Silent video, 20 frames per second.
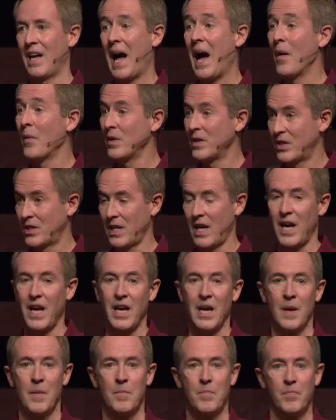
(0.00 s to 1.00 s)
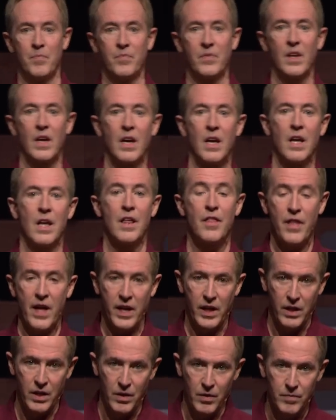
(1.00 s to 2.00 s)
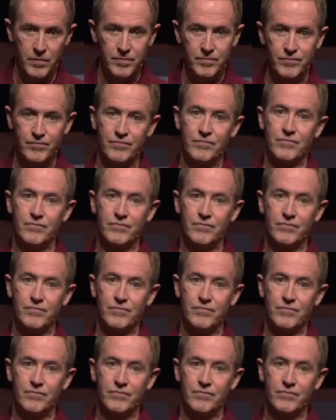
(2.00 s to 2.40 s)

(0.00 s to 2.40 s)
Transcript: I would say, thank you.